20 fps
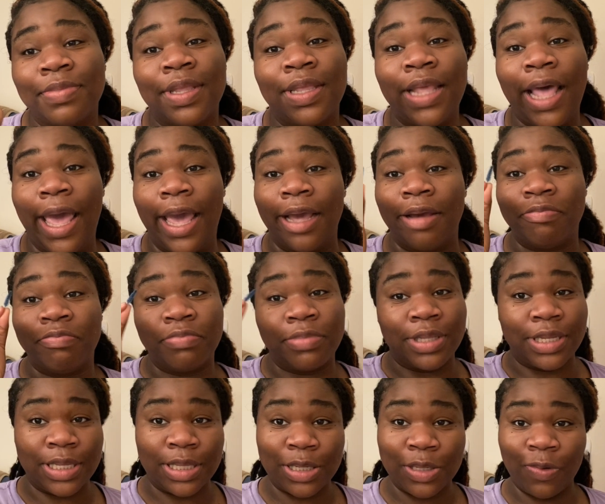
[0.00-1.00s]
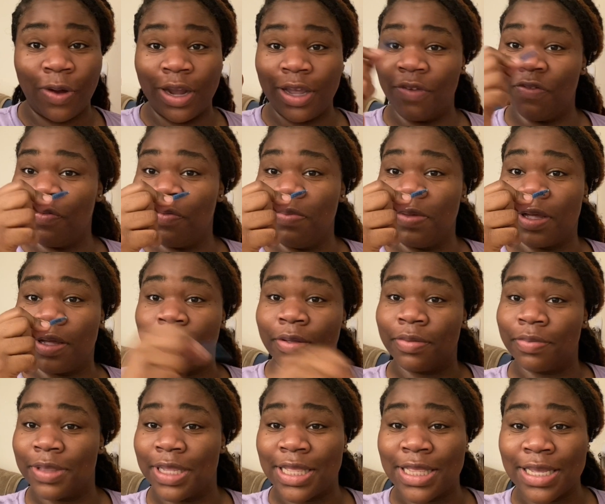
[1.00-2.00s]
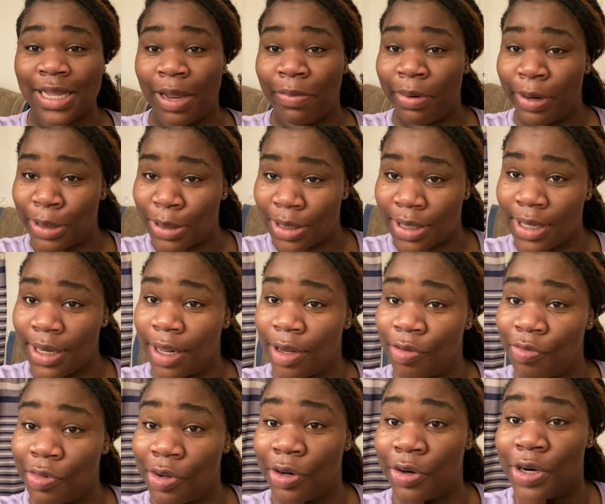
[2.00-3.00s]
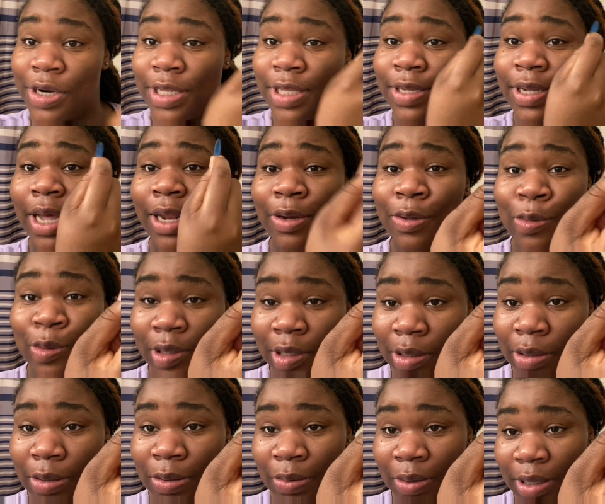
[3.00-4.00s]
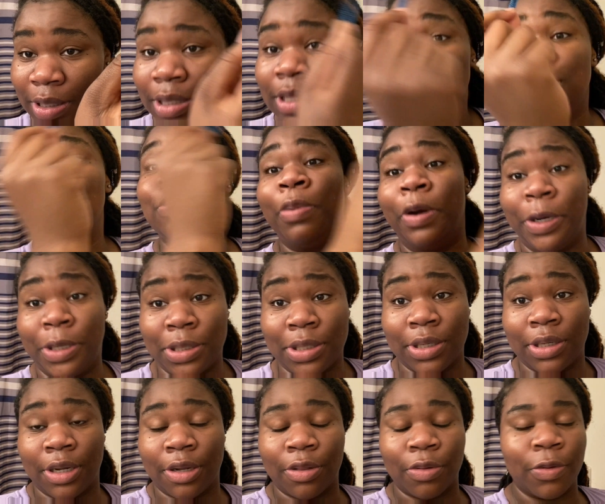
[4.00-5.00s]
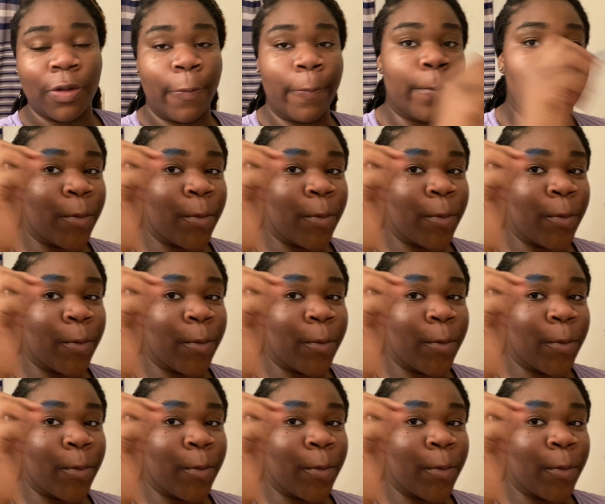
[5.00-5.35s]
hey, this is working for me until I purchase another one or until I lose this one to purchase another one.